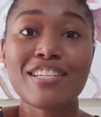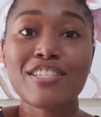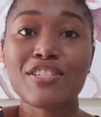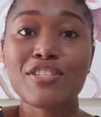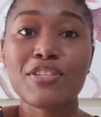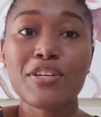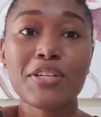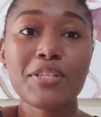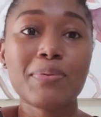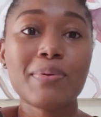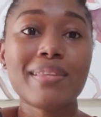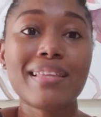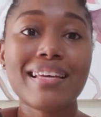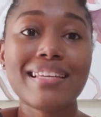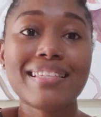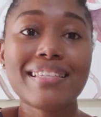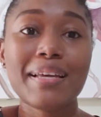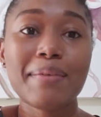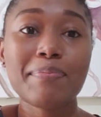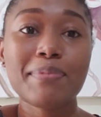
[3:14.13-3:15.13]
Just with a
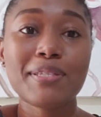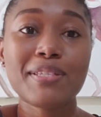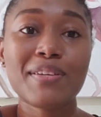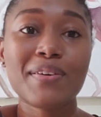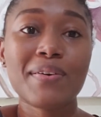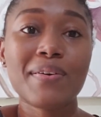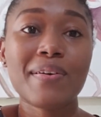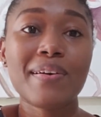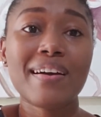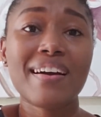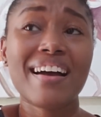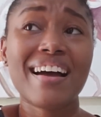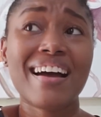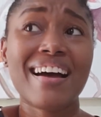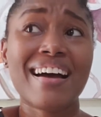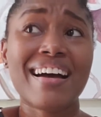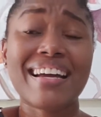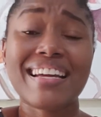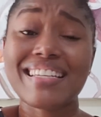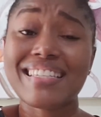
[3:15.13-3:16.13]
Samsung
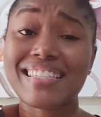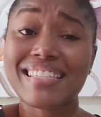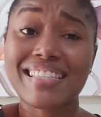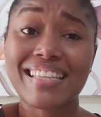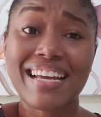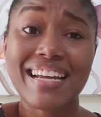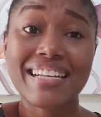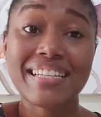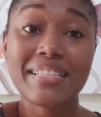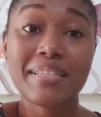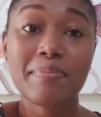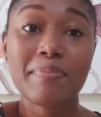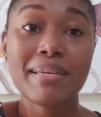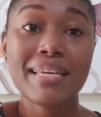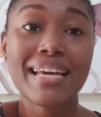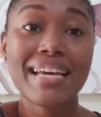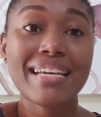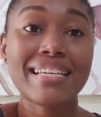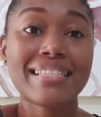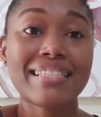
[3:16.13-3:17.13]
S9 to
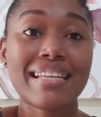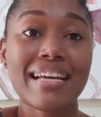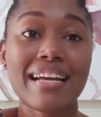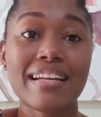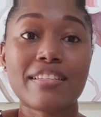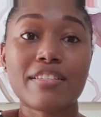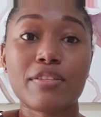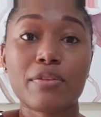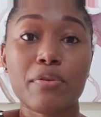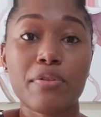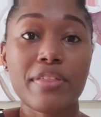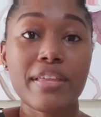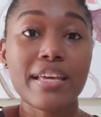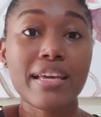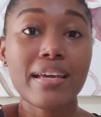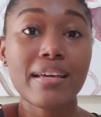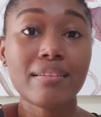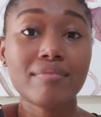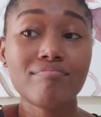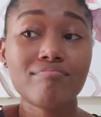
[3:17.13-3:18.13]
be exact,
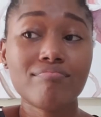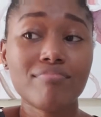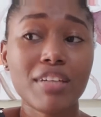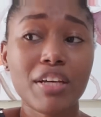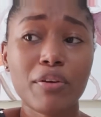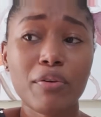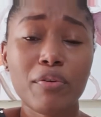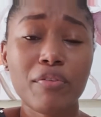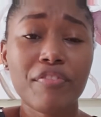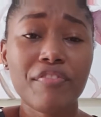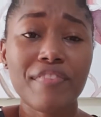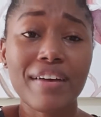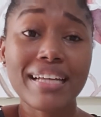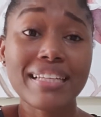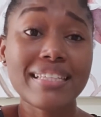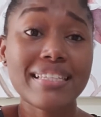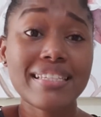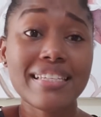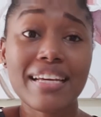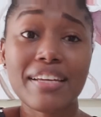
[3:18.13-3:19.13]
nothing, you know,
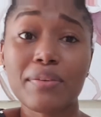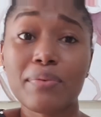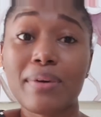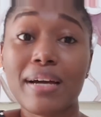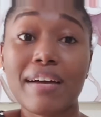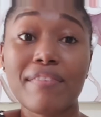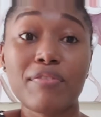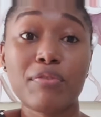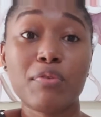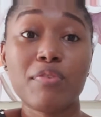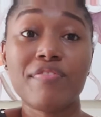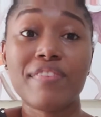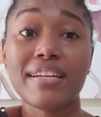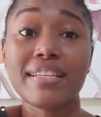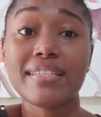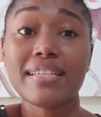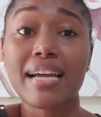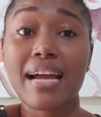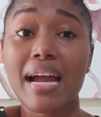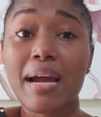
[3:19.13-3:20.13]
fancy. I don't have no
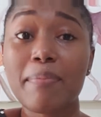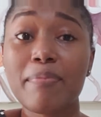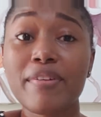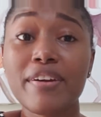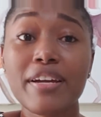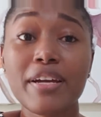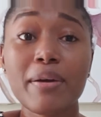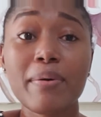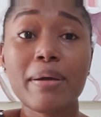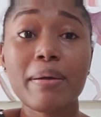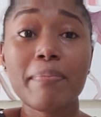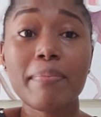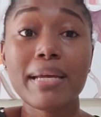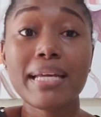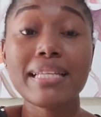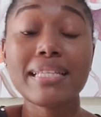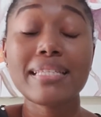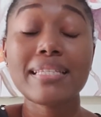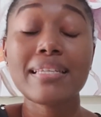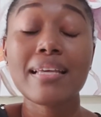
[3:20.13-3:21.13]
fancy camera
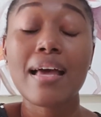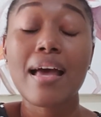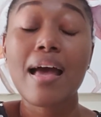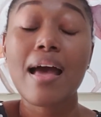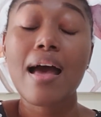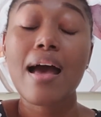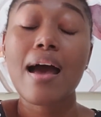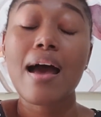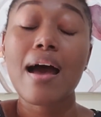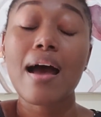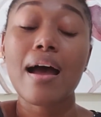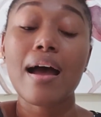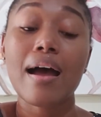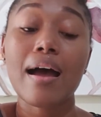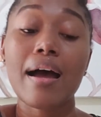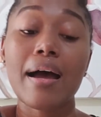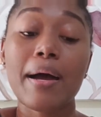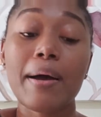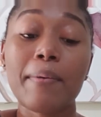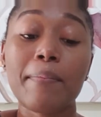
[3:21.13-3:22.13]
equipment,
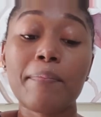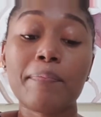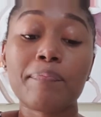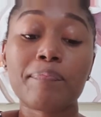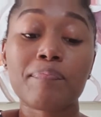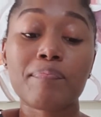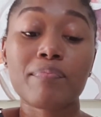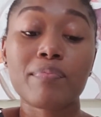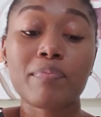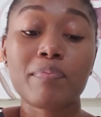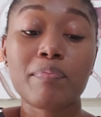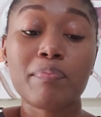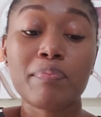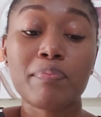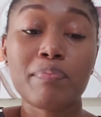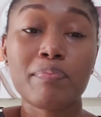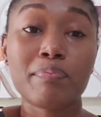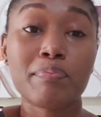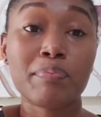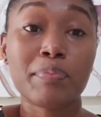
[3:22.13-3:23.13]

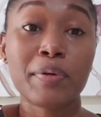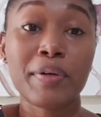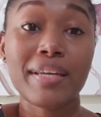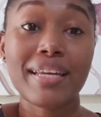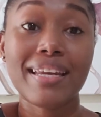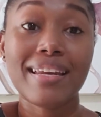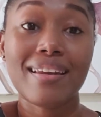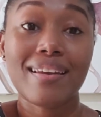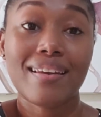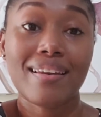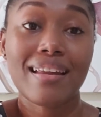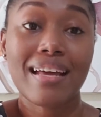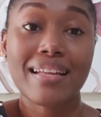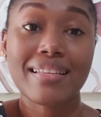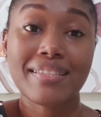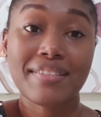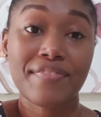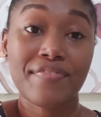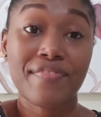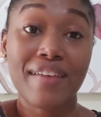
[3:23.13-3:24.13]
but
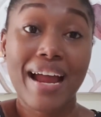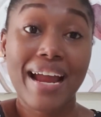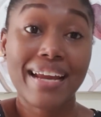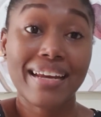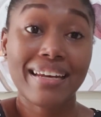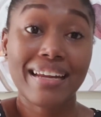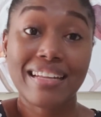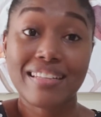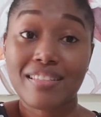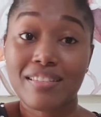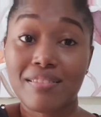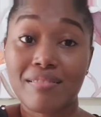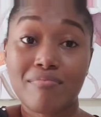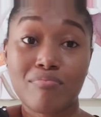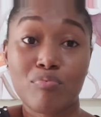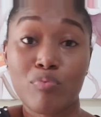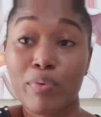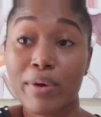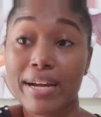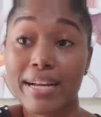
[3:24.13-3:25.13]
that's fine. That's
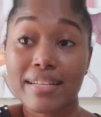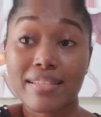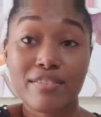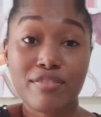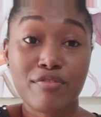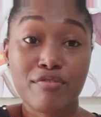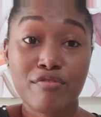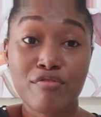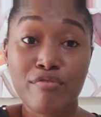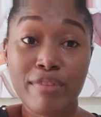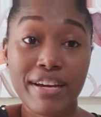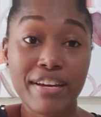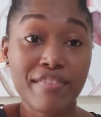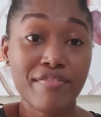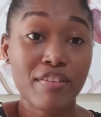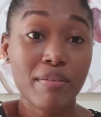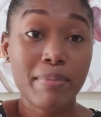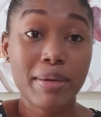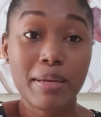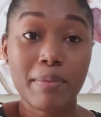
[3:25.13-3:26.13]
worked great
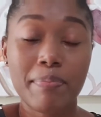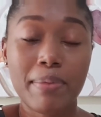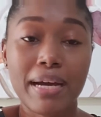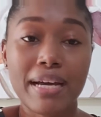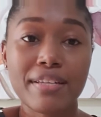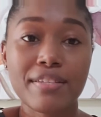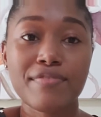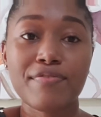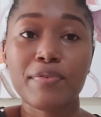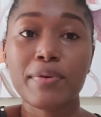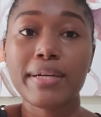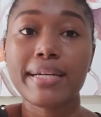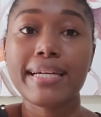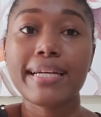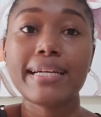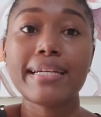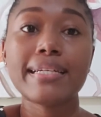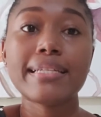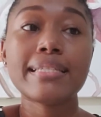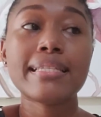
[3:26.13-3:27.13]
for me the past 4
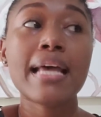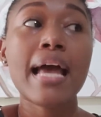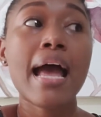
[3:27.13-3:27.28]
years.